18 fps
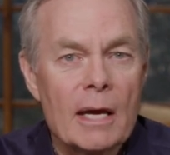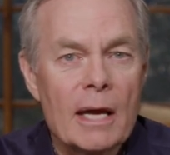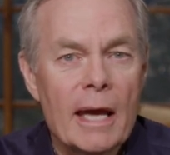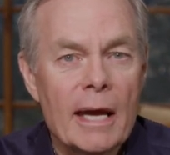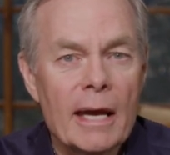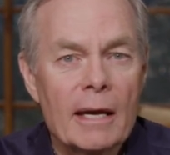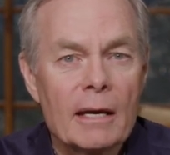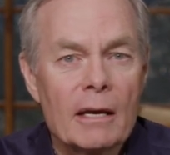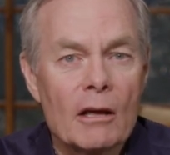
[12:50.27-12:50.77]

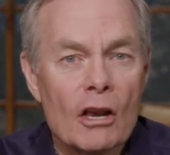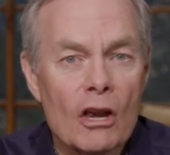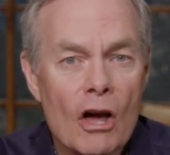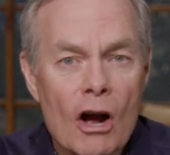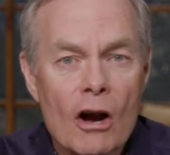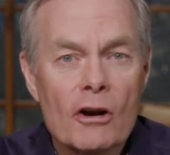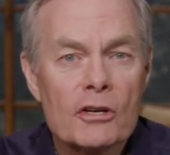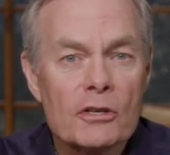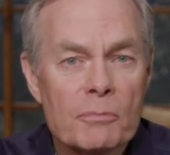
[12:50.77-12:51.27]
And a
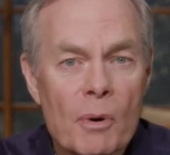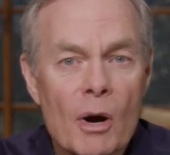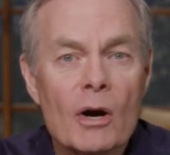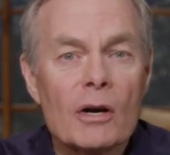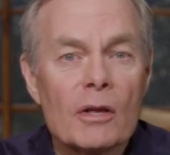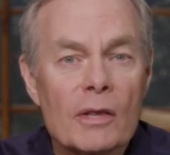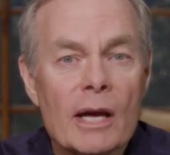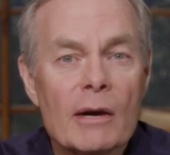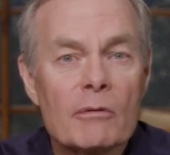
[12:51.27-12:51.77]
large
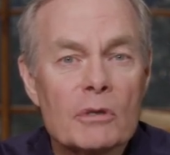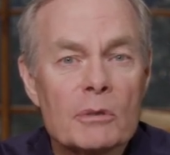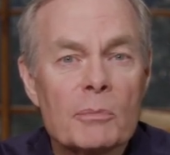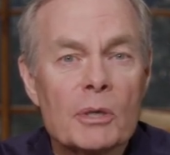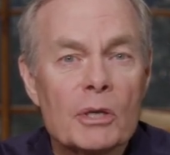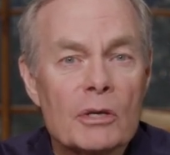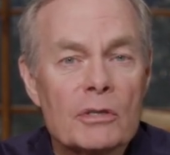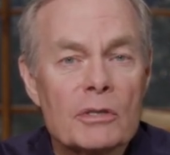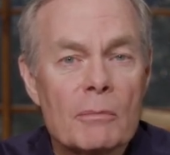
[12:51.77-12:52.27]
part of that was
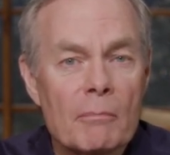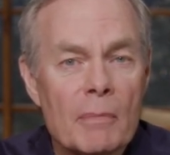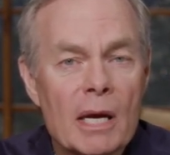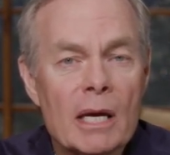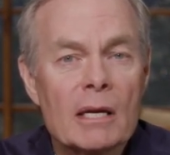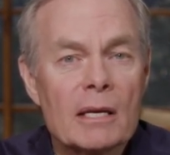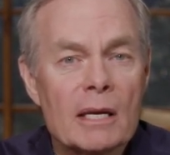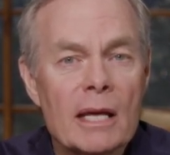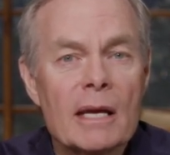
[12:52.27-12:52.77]
because a
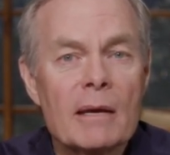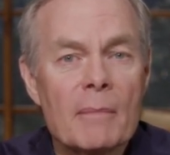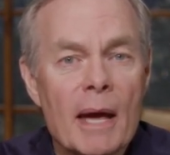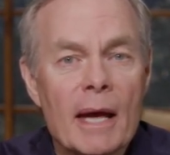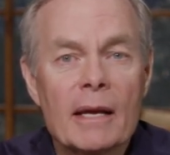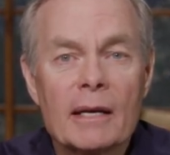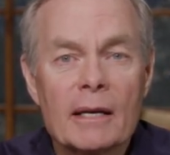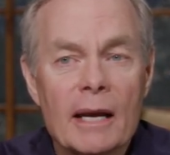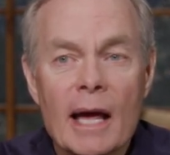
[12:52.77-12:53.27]
man named
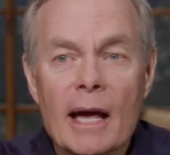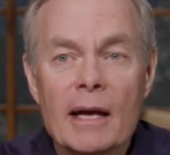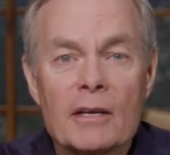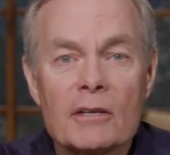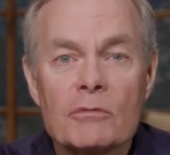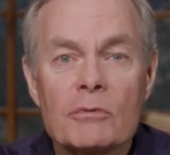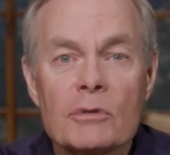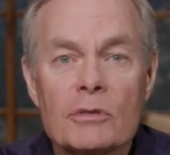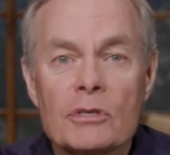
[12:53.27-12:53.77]

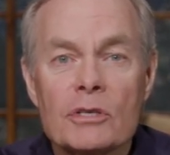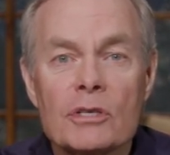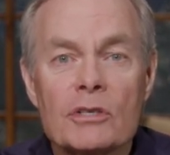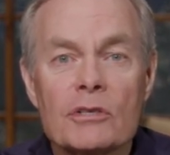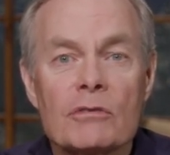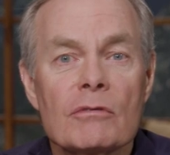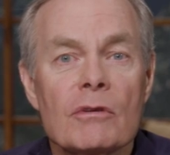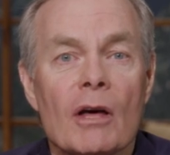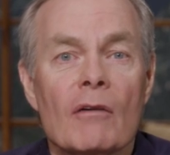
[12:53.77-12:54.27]
Ananias was
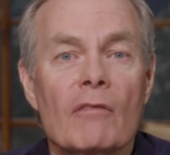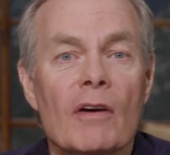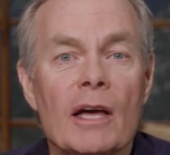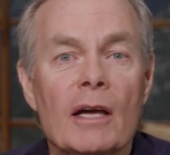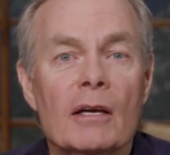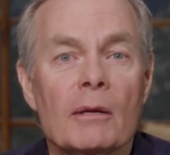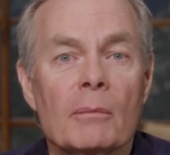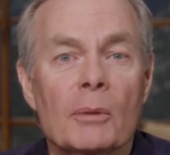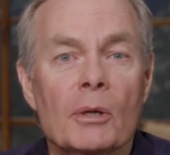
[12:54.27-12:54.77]
just
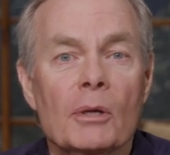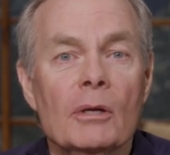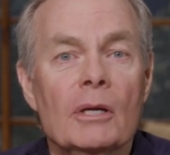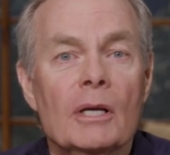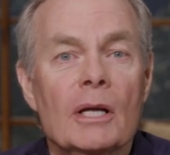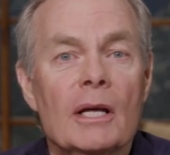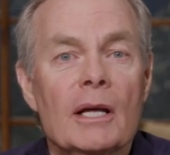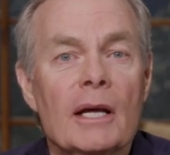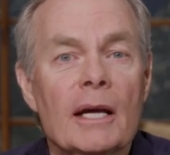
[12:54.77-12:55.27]
available
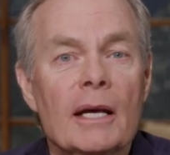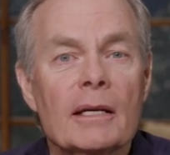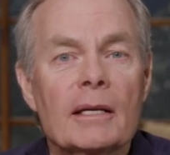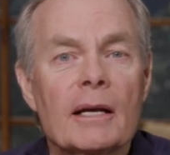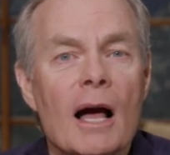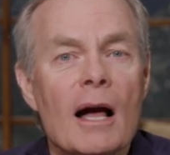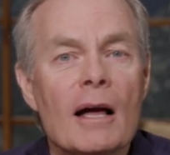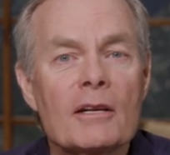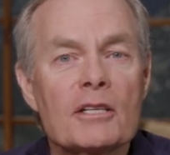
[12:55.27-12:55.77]
and
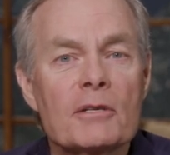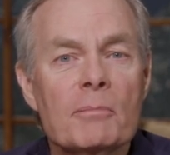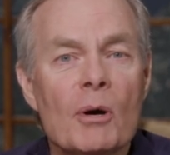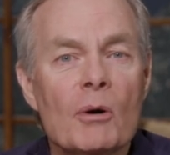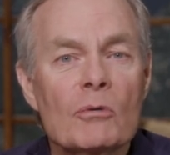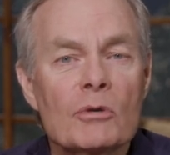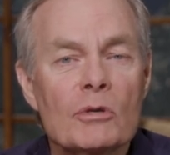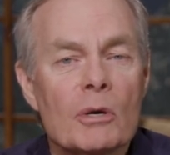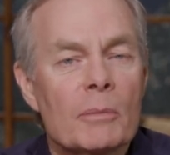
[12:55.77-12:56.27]
God
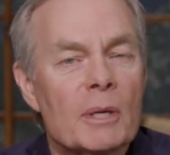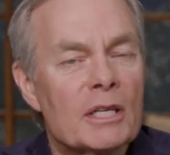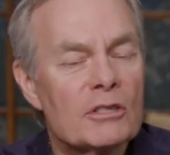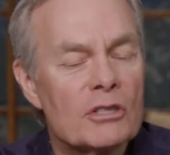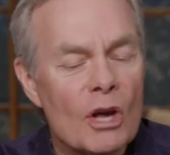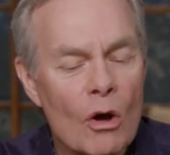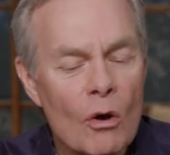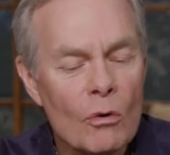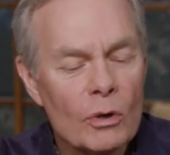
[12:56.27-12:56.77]
spoke to him and
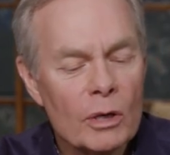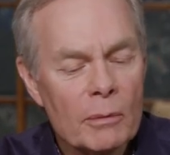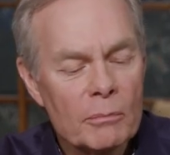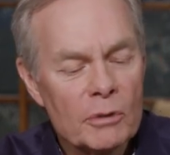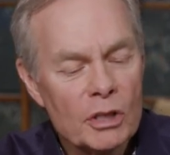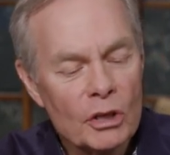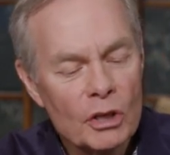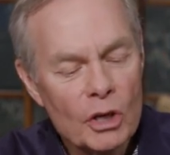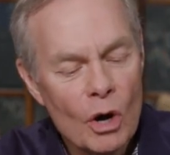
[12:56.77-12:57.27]
told him
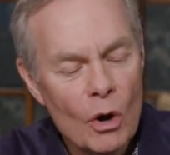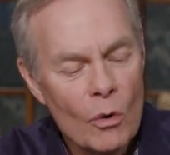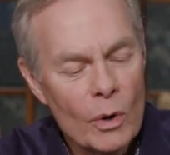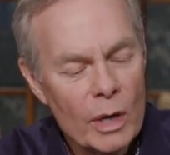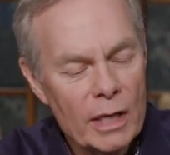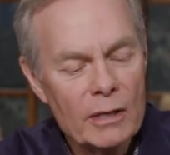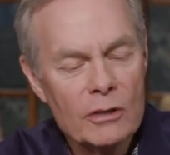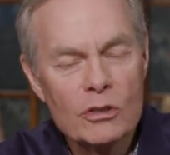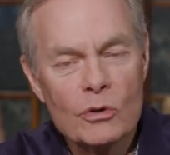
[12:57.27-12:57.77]
to go
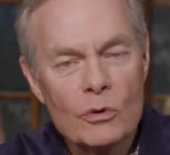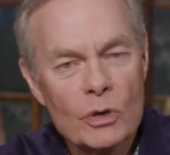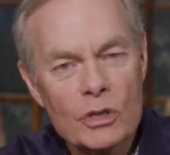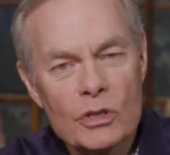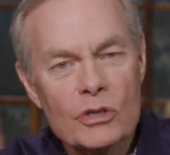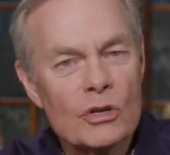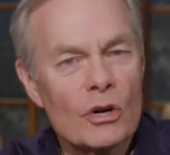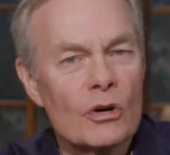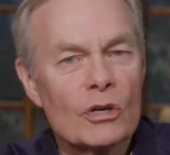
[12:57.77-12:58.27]
into a
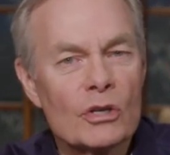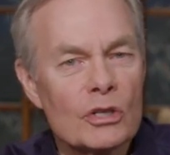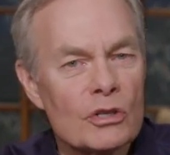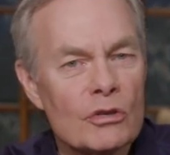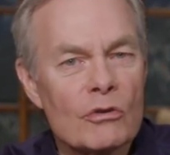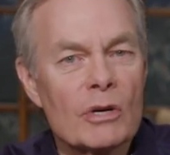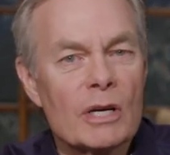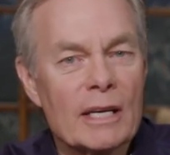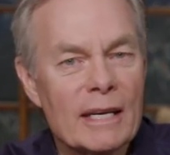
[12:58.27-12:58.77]
certain
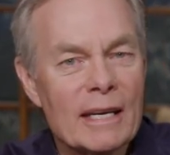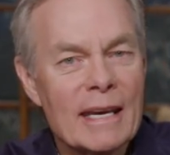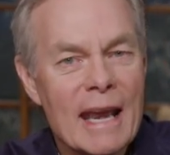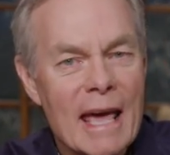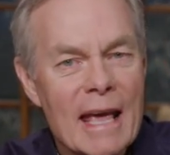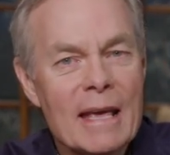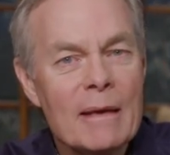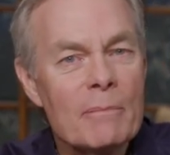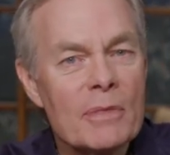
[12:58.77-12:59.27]
street,
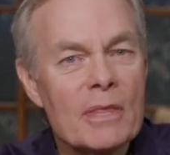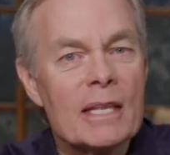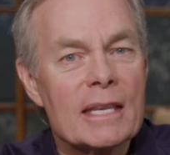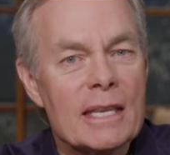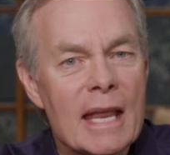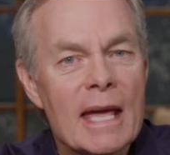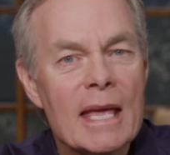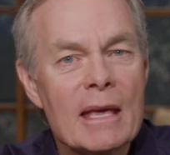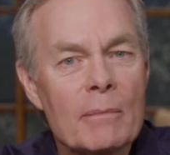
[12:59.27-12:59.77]
named the
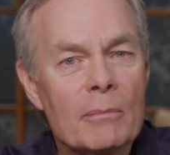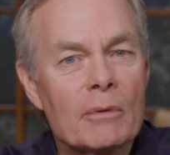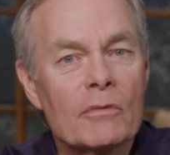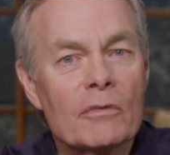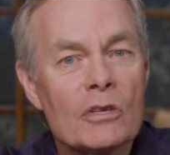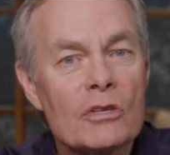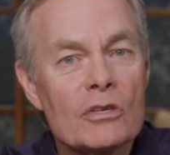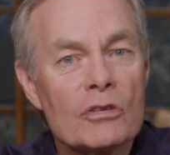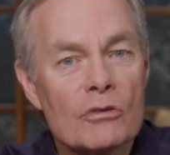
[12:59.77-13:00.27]
name
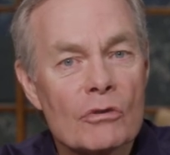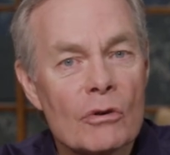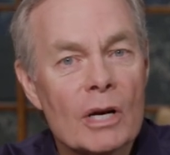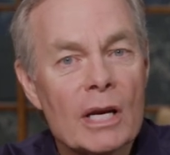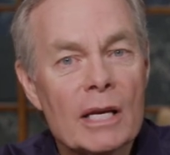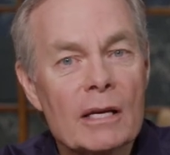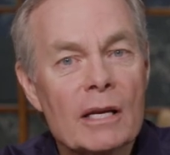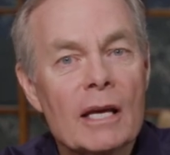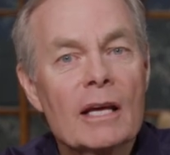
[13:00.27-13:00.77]
of the
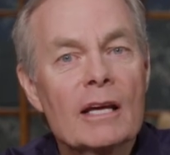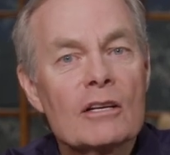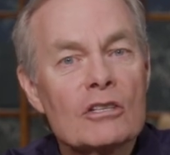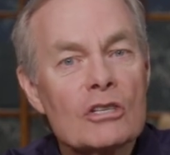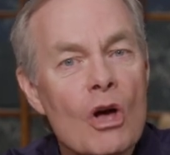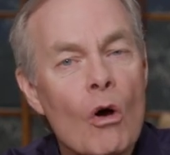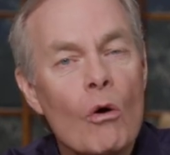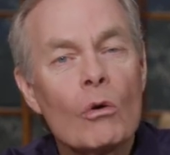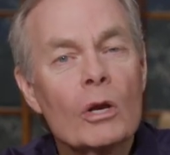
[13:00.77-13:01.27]
street,
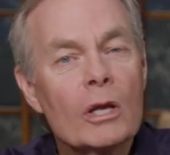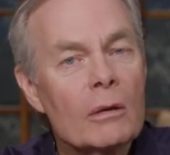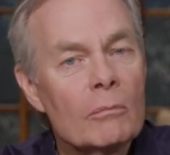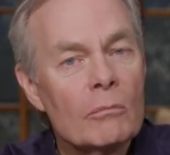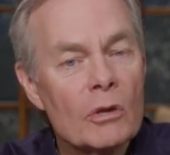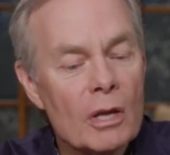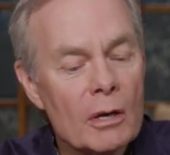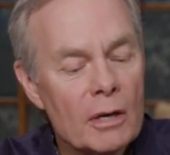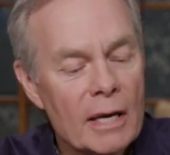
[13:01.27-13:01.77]
told
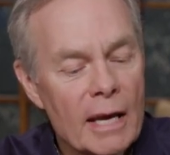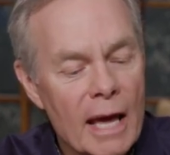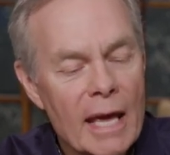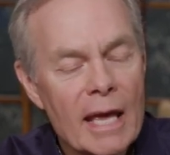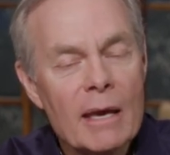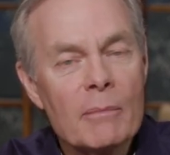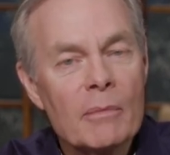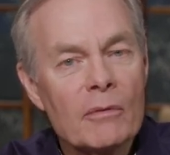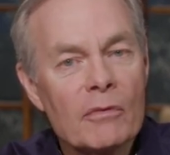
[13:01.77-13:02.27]
him the
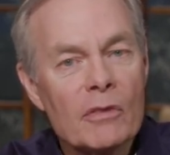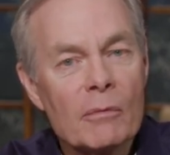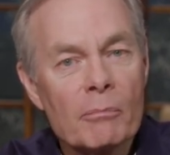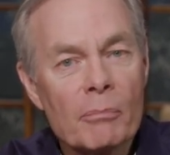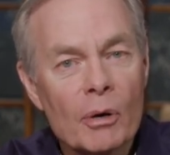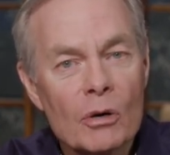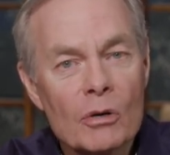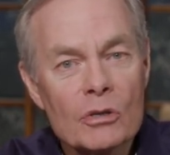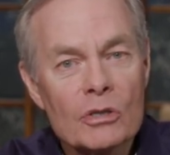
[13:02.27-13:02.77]
name of the
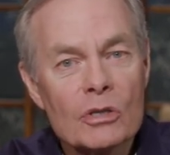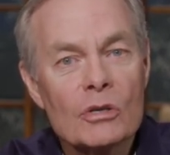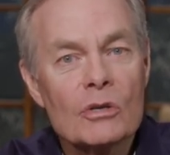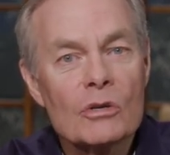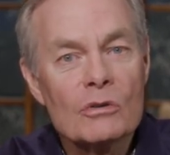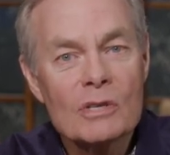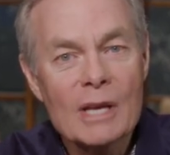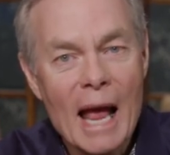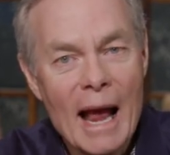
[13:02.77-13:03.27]
person
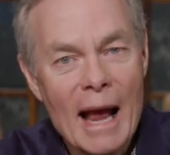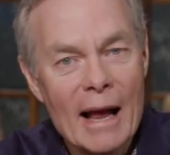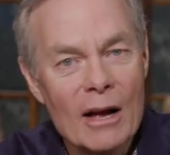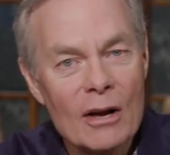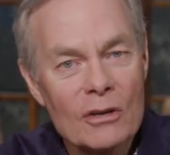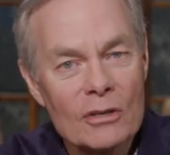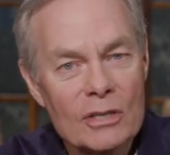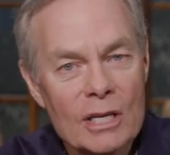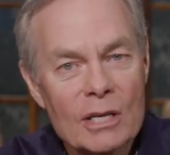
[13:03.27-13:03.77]
whose
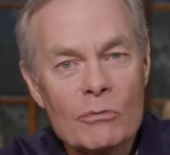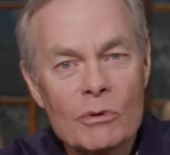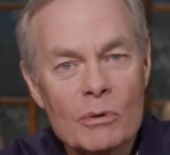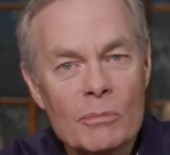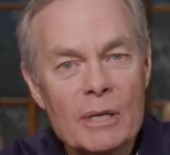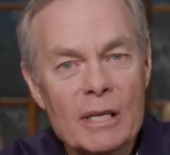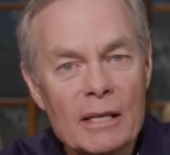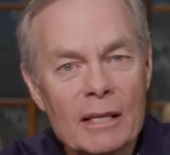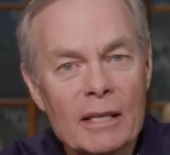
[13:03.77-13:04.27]
house he would
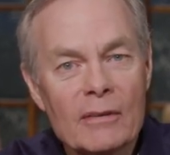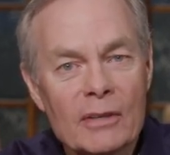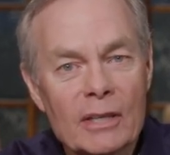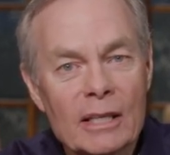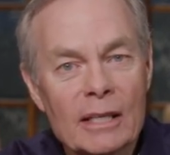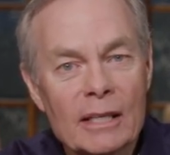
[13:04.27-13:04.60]
be living